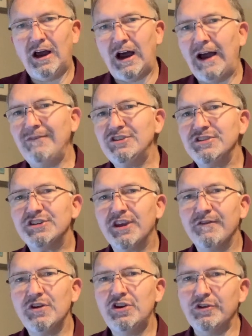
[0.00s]
I've just
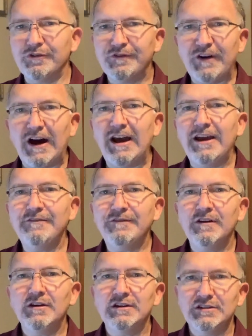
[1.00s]
given you 5
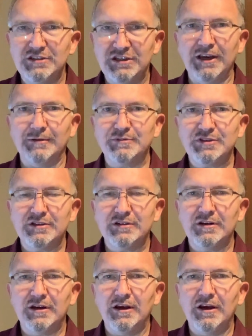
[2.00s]
tips
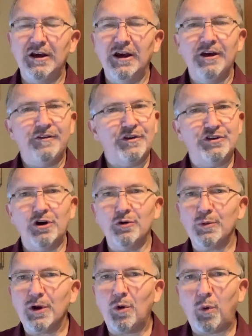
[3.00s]
that don't
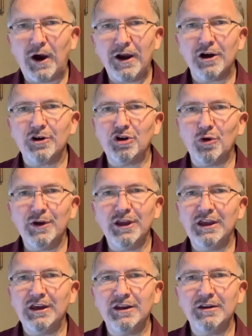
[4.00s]
require going
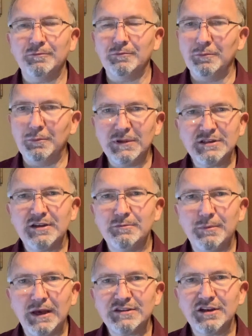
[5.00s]
in and
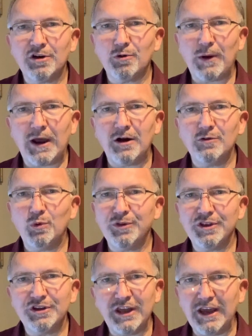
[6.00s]
messing around with
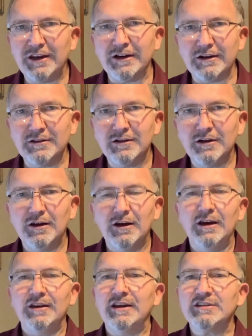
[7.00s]
the data.
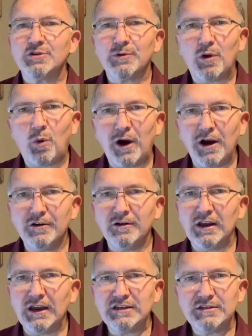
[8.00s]
It doesn't require
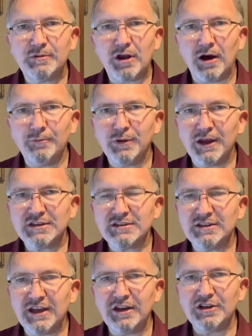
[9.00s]
complex
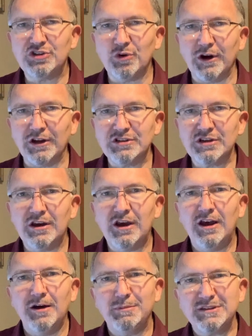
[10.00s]
data joins,
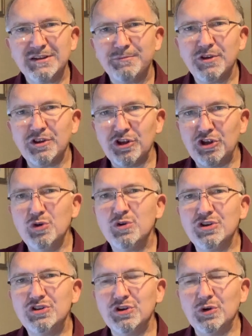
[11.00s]
but something that you
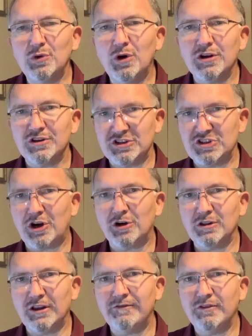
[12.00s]
can do to start
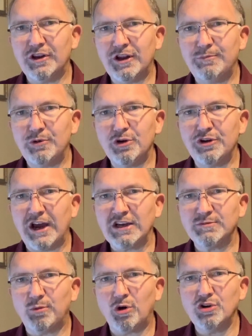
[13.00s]
leveling up your
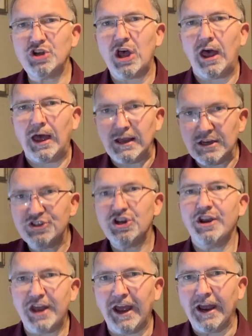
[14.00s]
dashboards
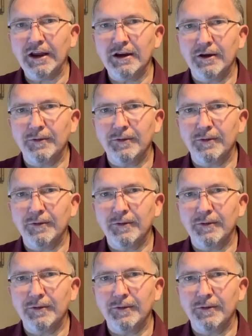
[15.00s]
today.